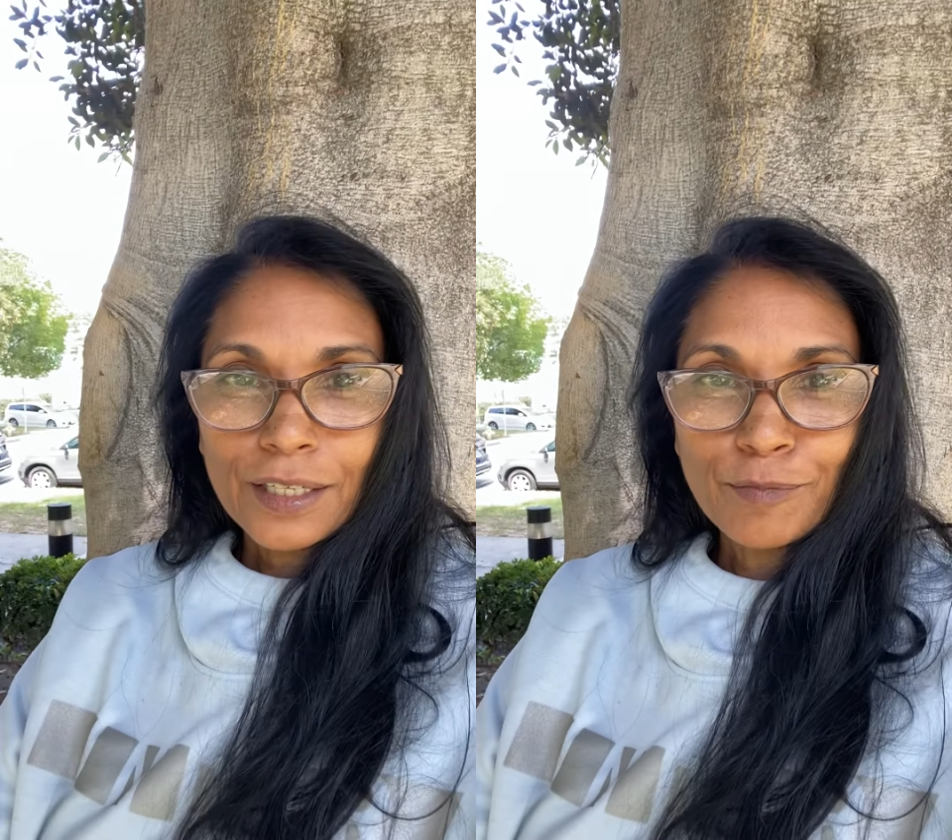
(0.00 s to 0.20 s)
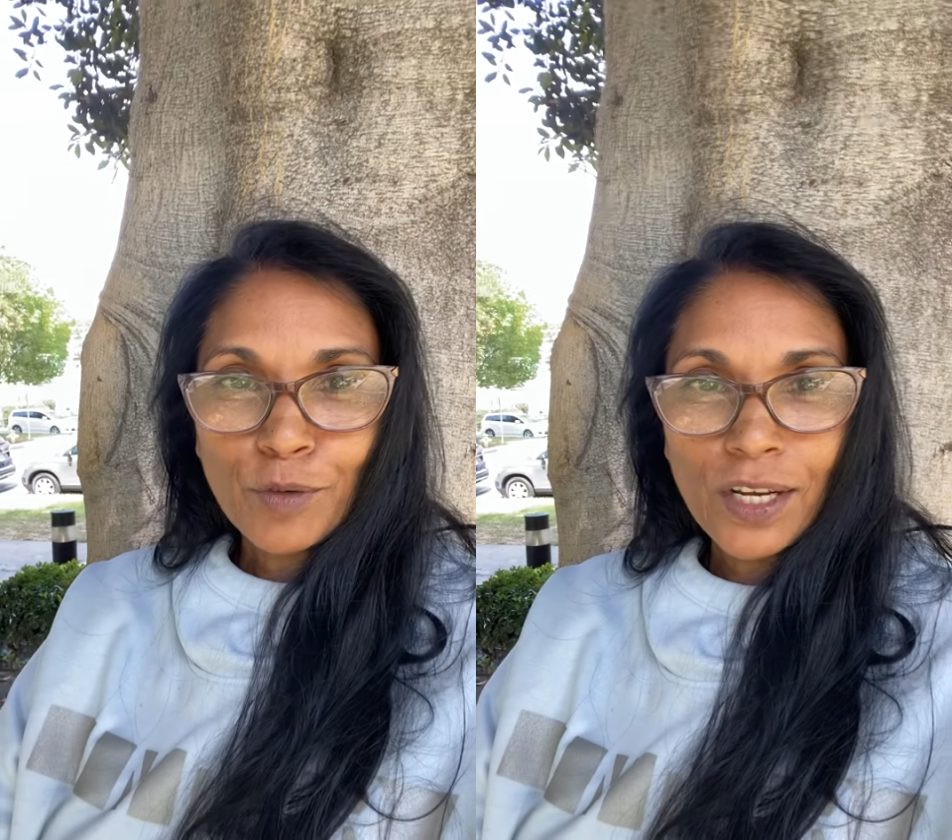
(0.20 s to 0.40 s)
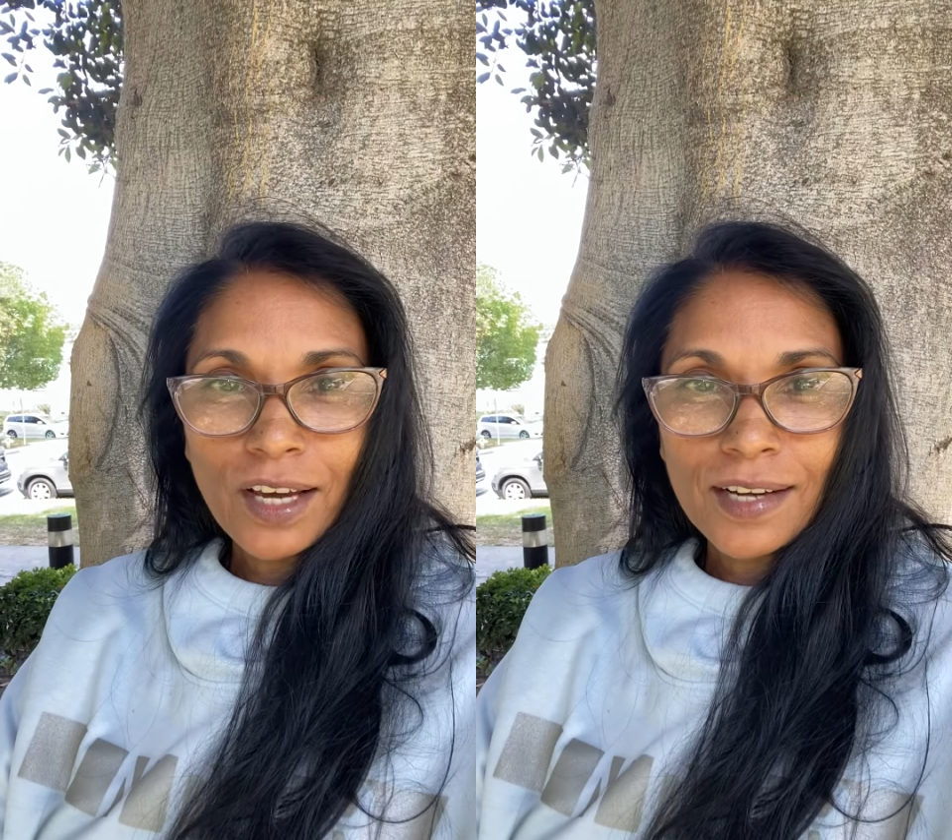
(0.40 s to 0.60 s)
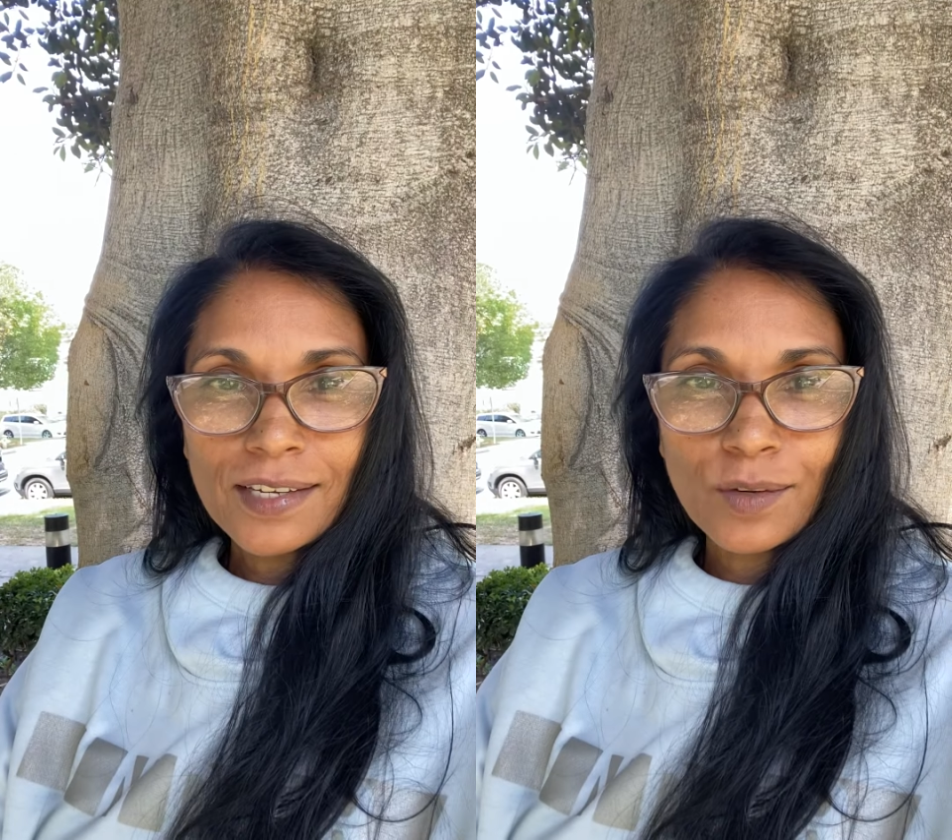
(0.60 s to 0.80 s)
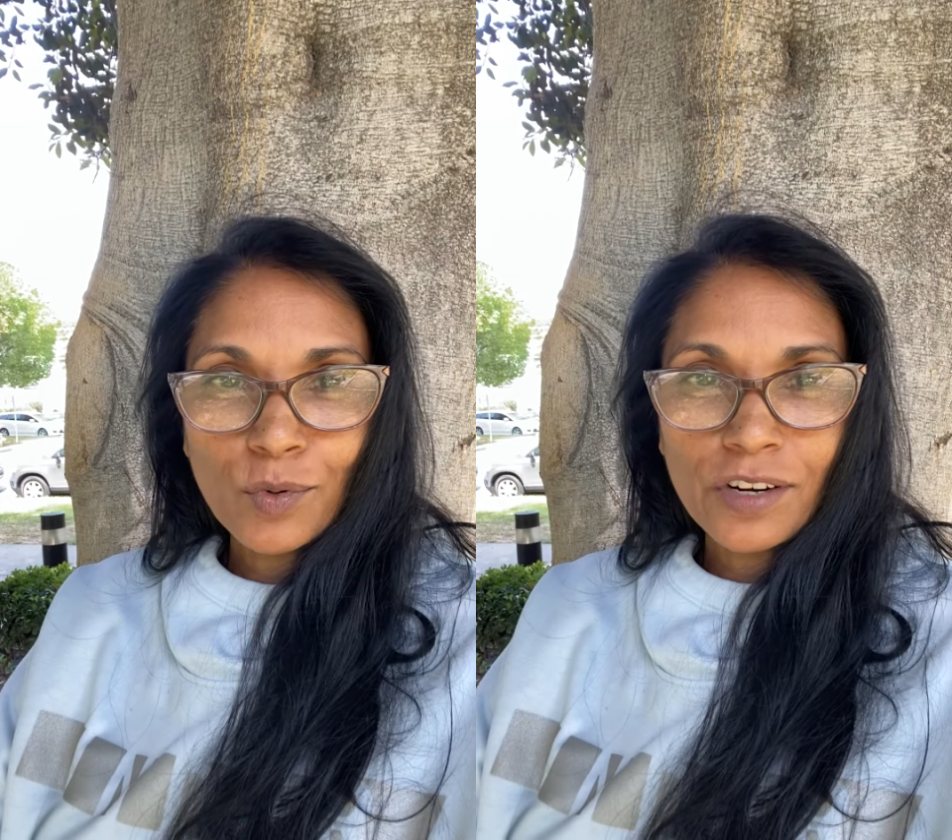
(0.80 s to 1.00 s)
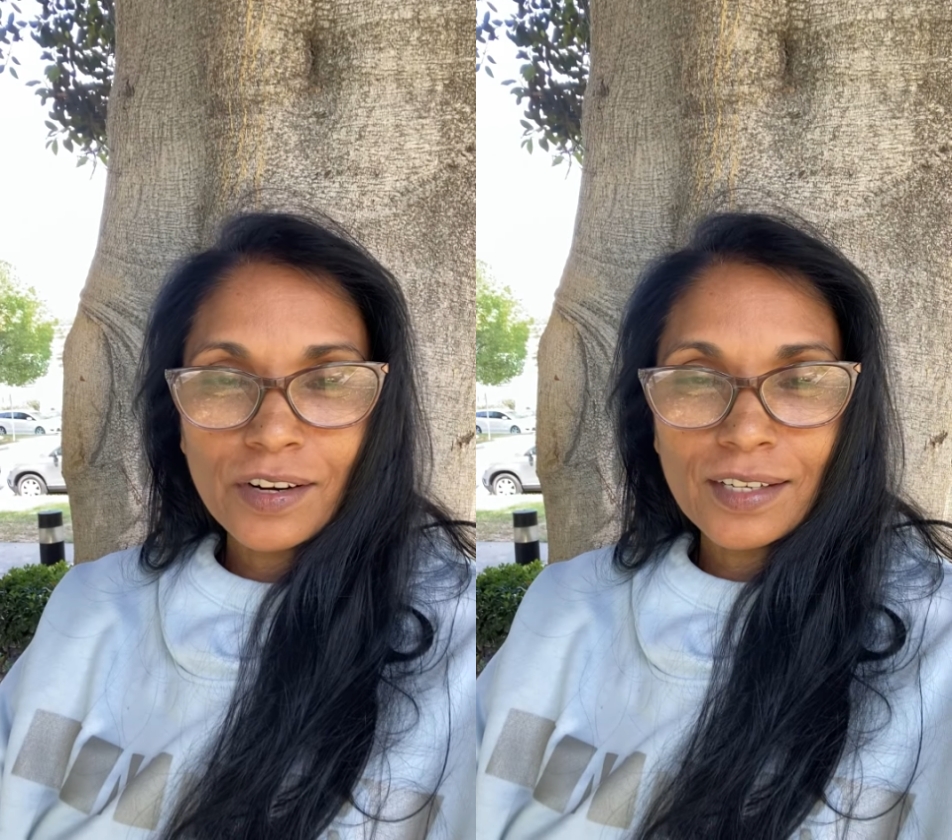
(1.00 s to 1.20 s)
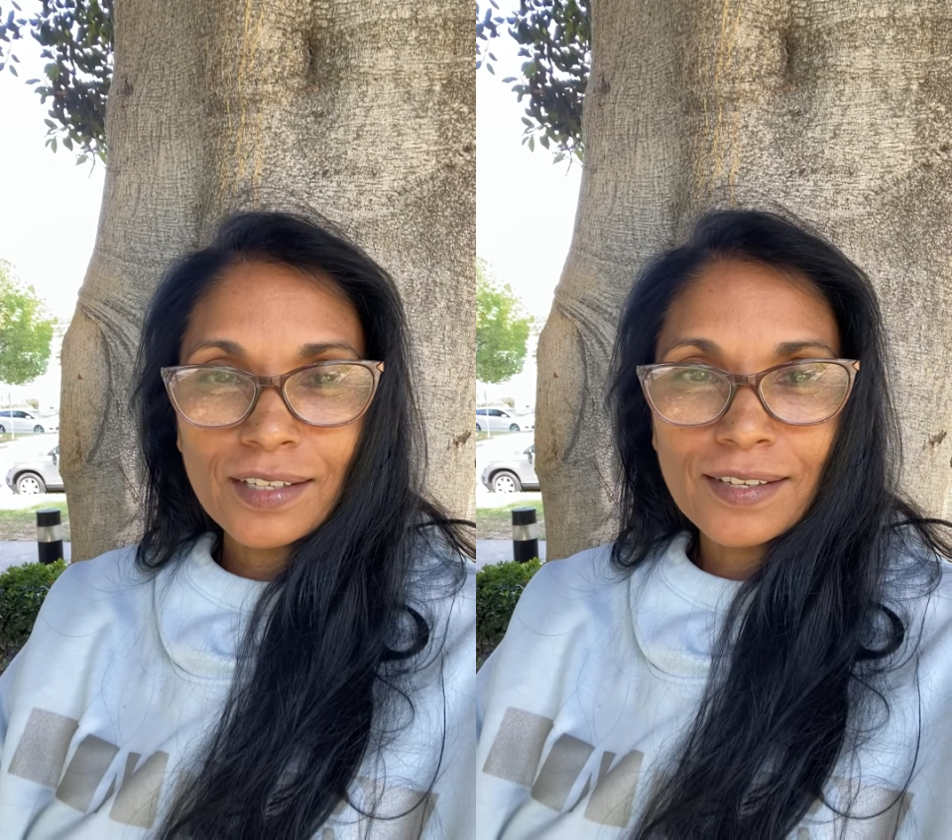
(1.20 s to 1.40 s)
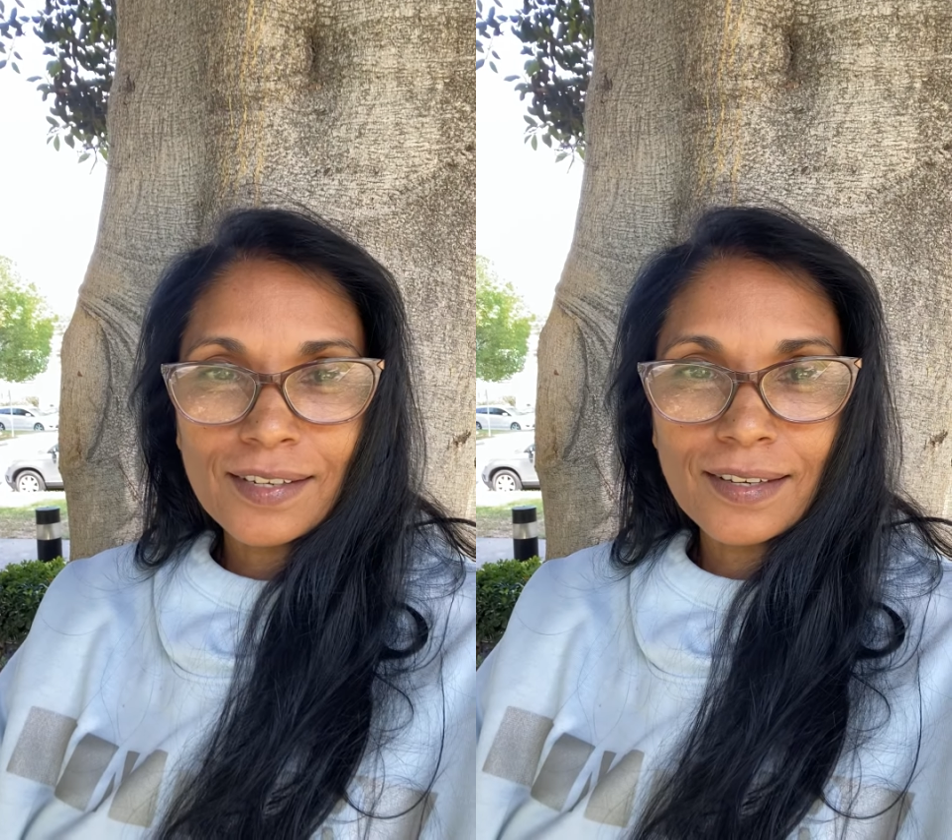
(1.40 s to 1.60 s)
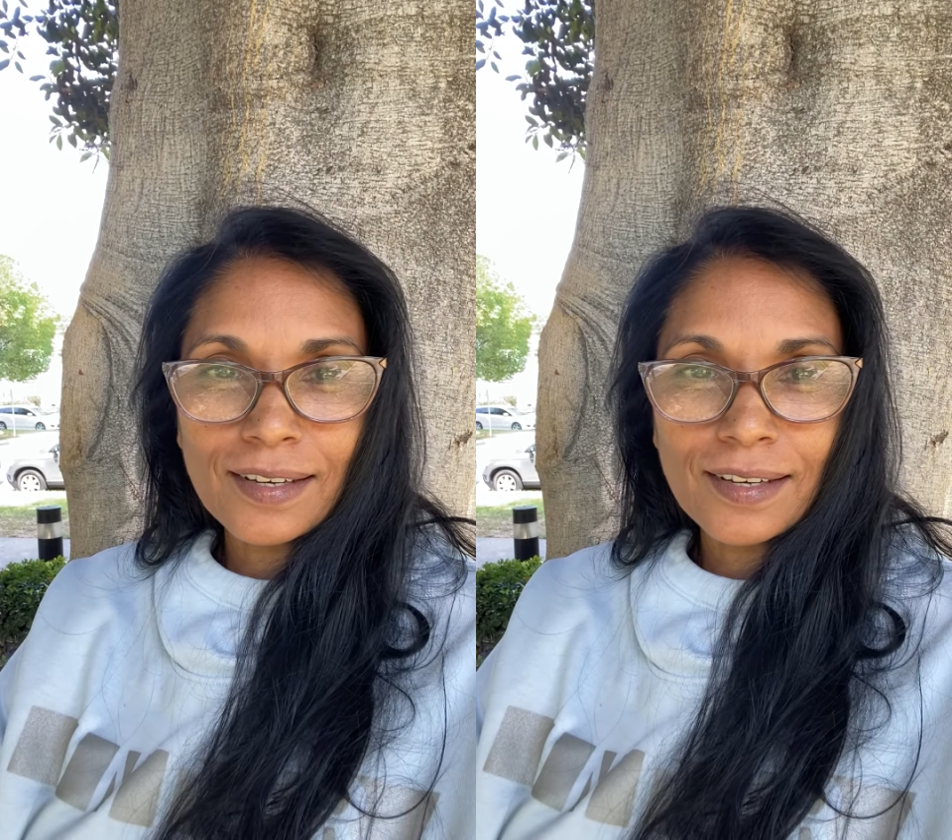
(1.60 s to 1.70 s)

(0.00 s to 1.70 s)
Good morning, Icy Warriors.